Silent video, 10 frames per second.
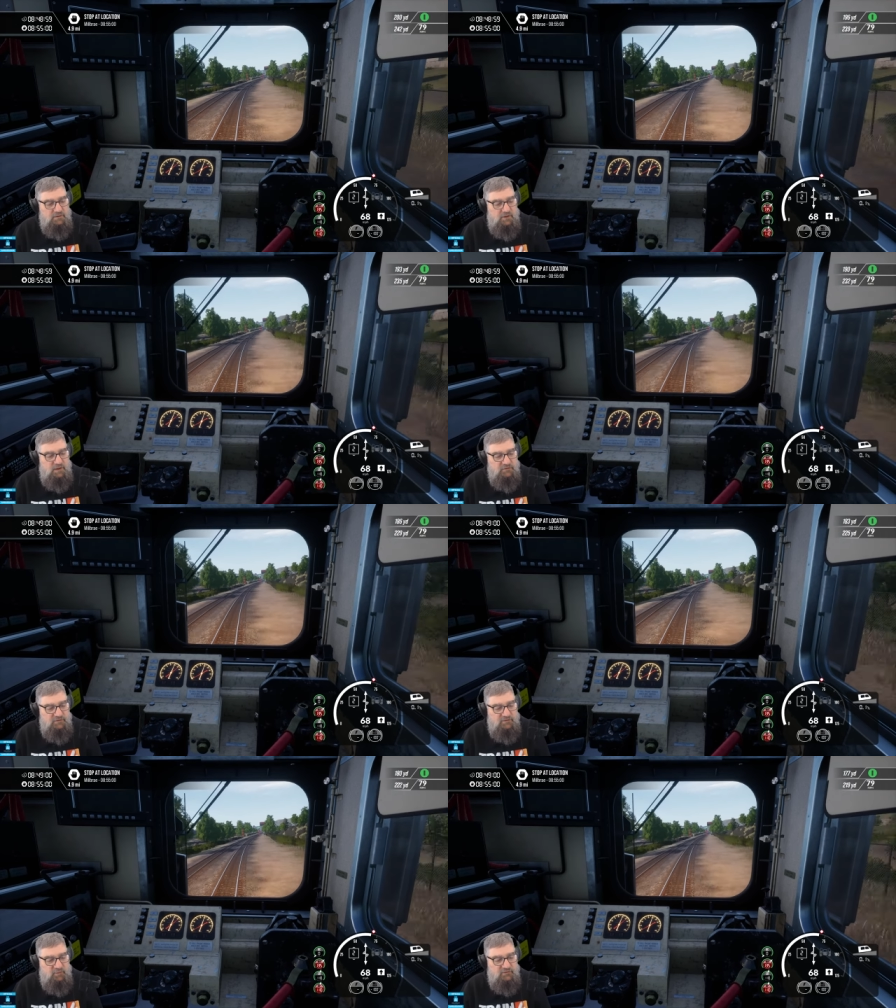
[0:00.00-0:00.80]
And
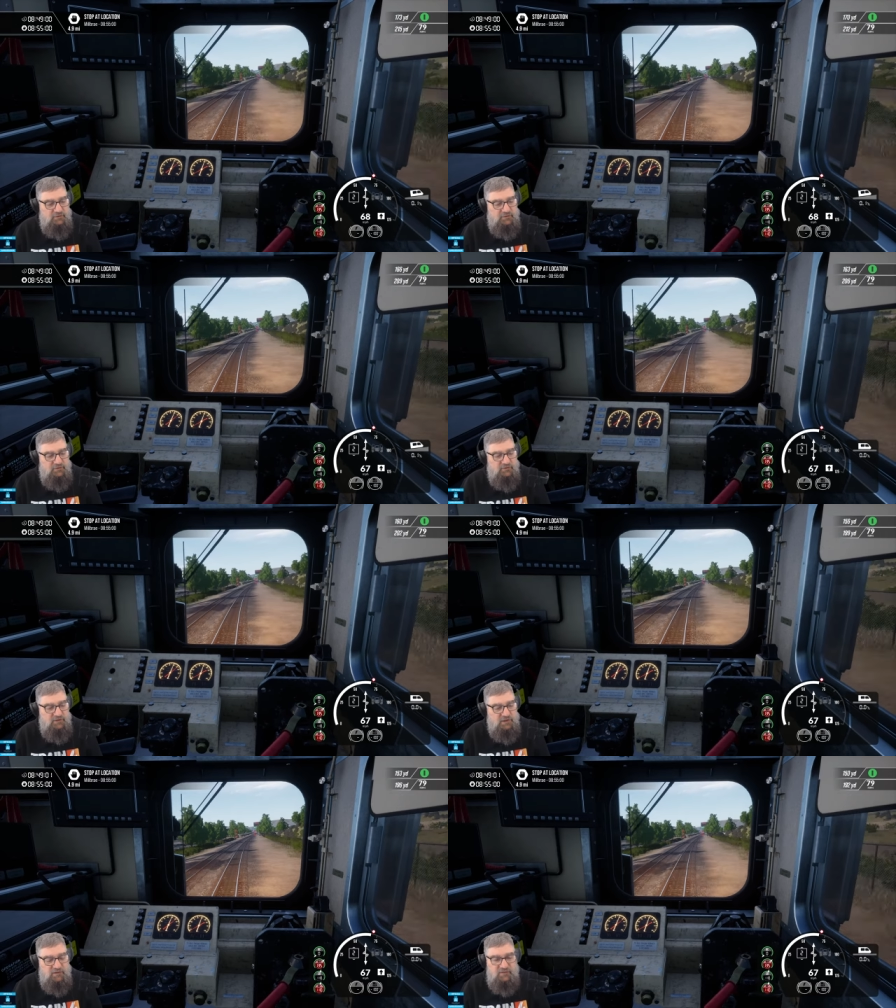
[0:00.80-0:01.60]
the special
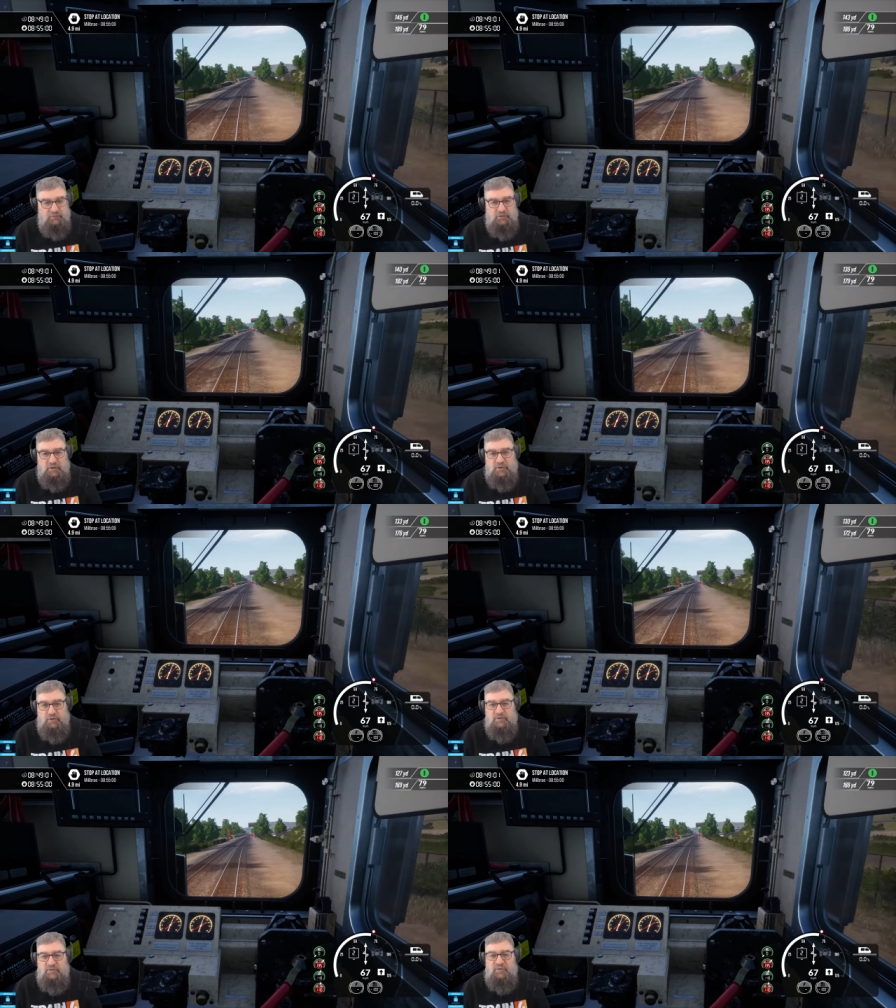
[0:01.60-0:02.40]
edition,
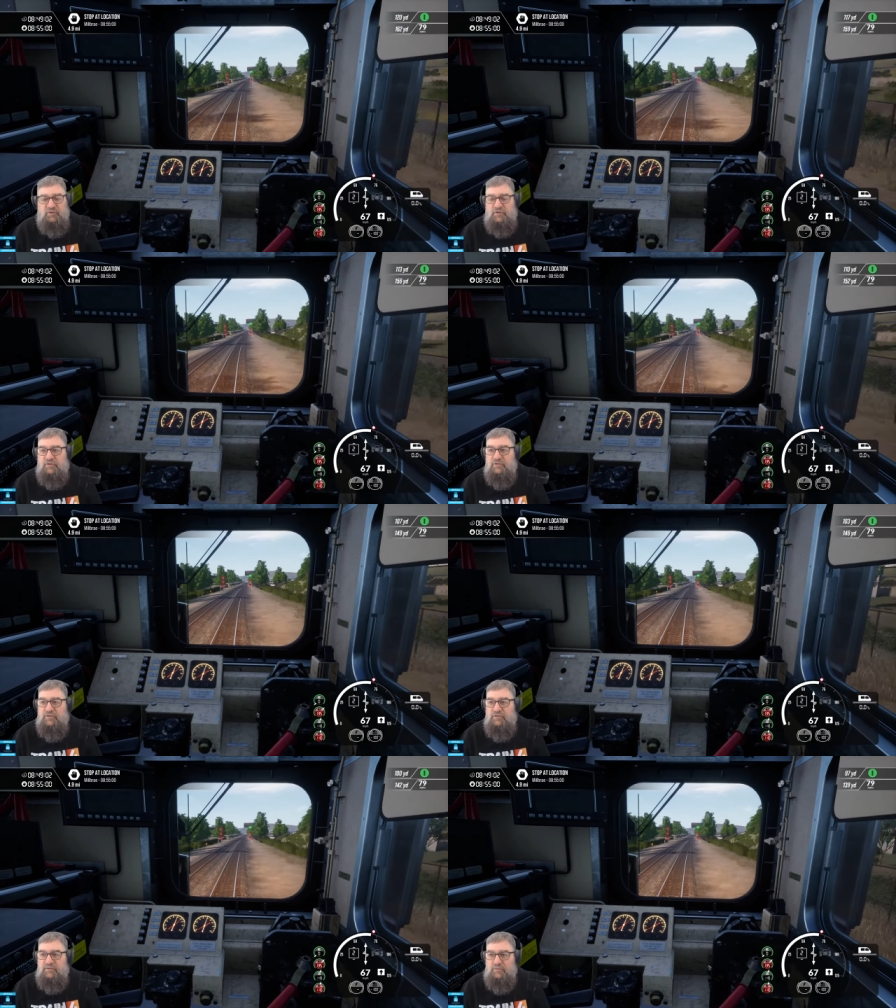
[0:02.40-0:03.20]
$87.99. Special
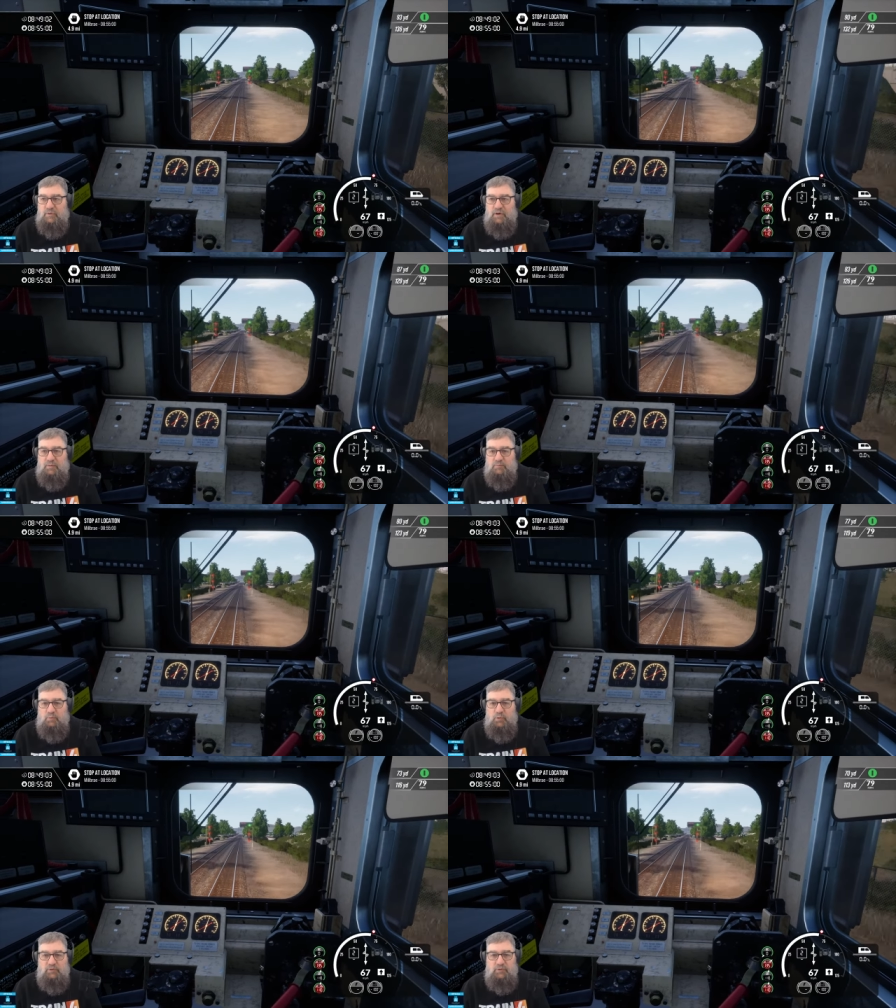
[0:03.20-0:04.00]
edition's
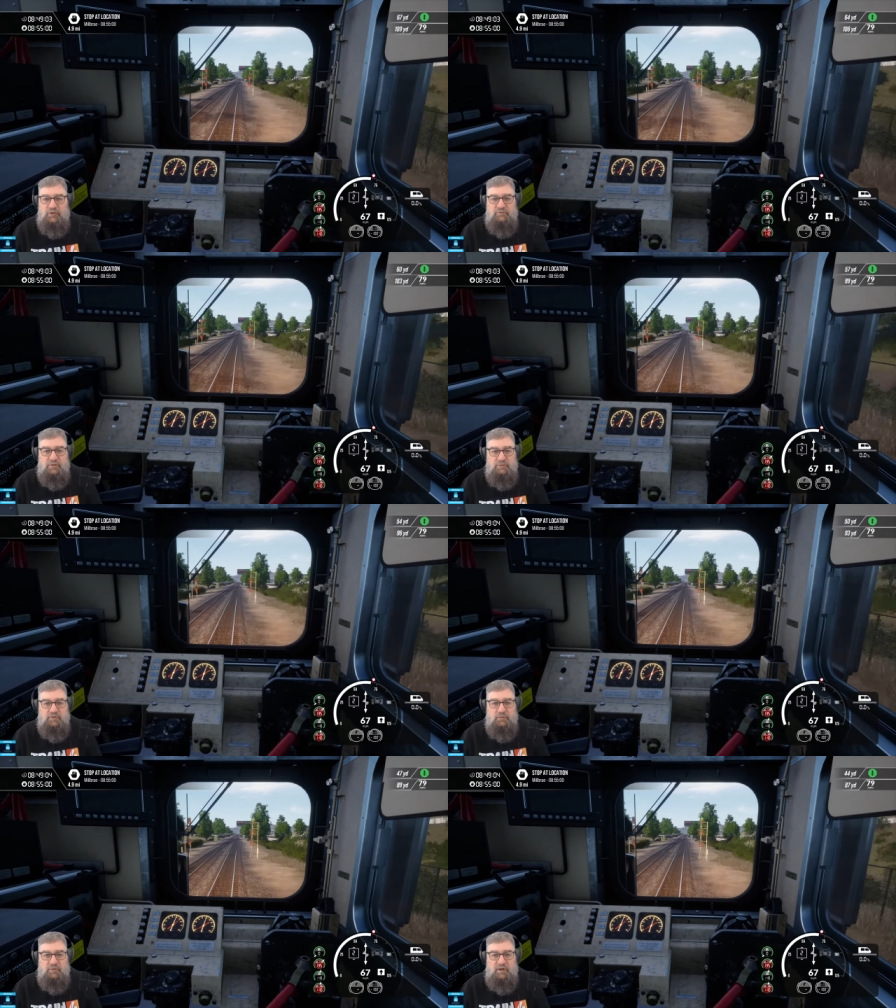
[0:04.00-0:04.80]
worth it if you
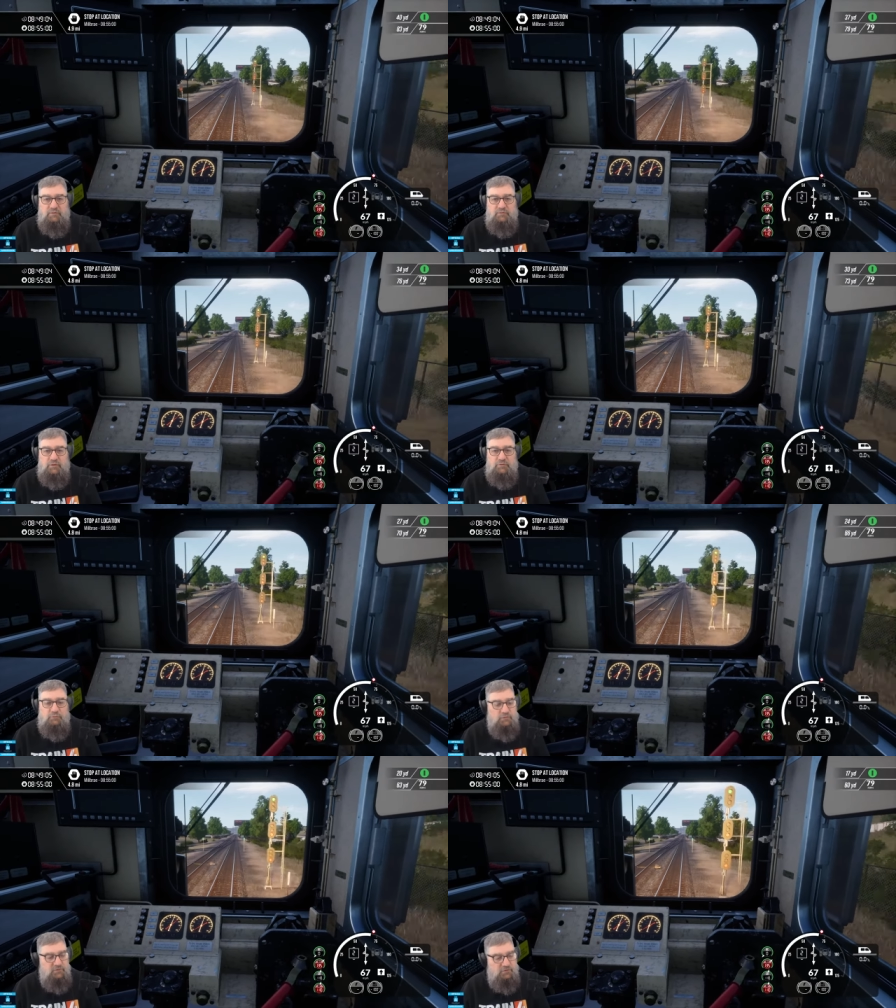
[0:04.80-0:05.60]
don't have those
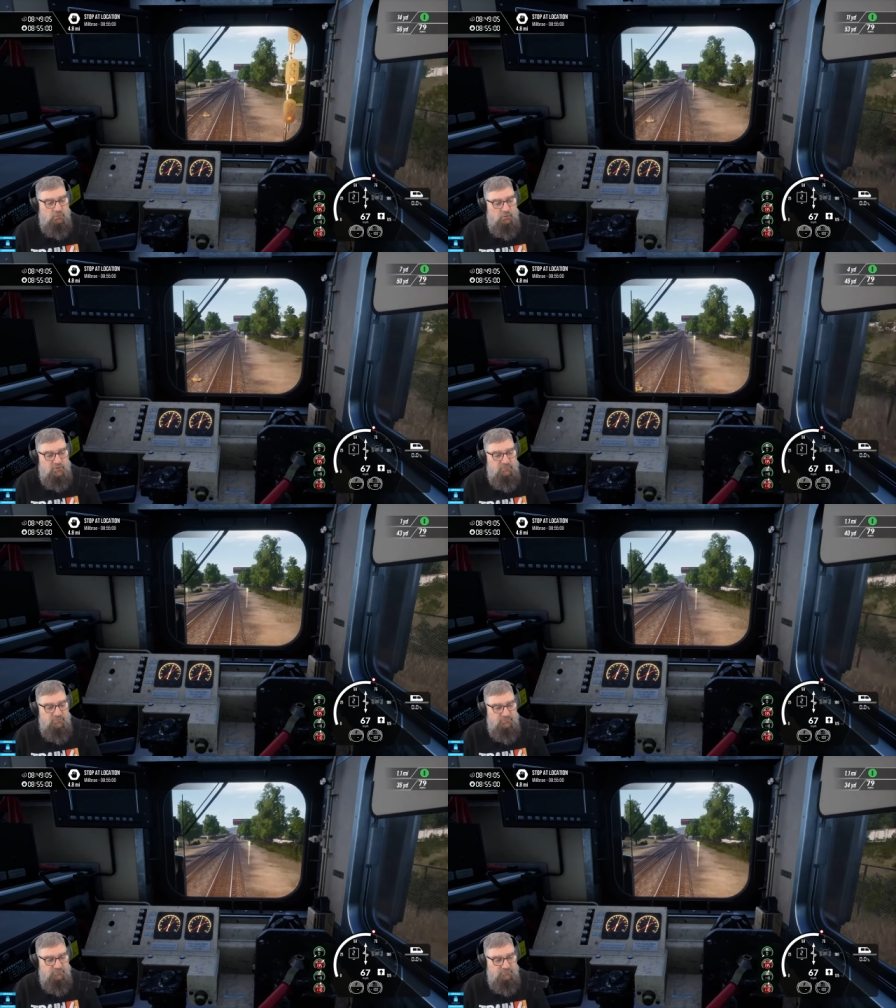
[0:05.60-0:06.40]
roots and you want them.